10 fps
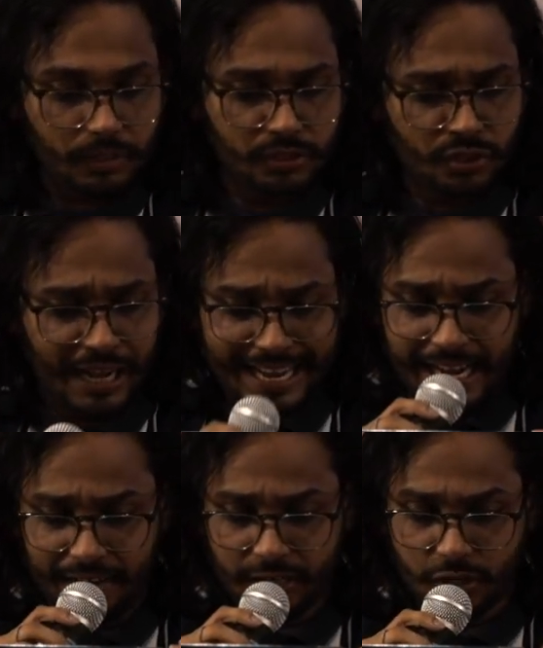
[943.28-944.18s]
So I
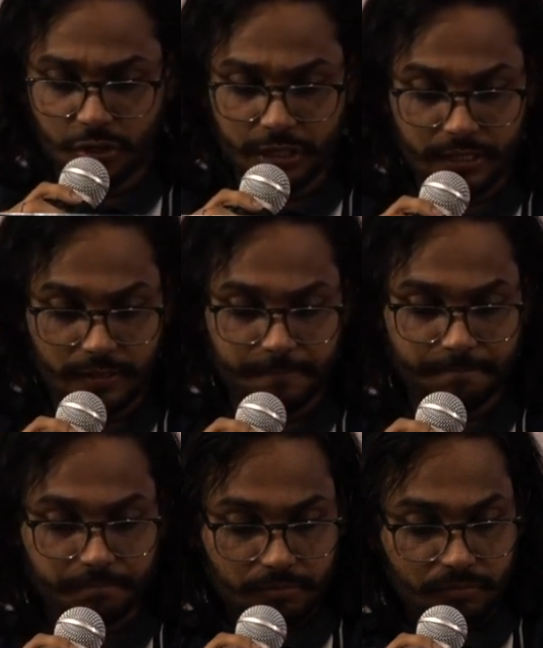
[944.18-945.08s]
have a code,
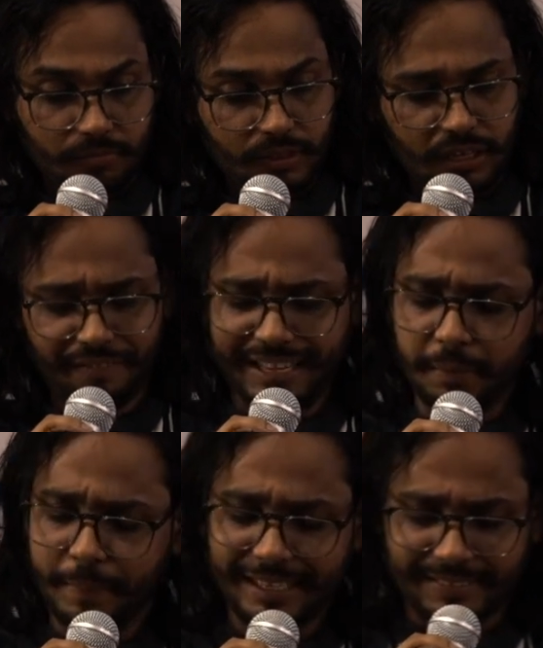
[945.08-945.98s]
a very
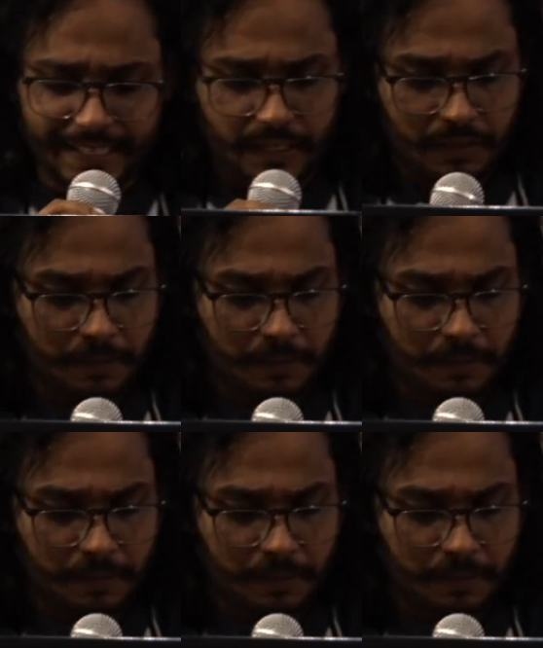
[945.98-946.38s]
basic.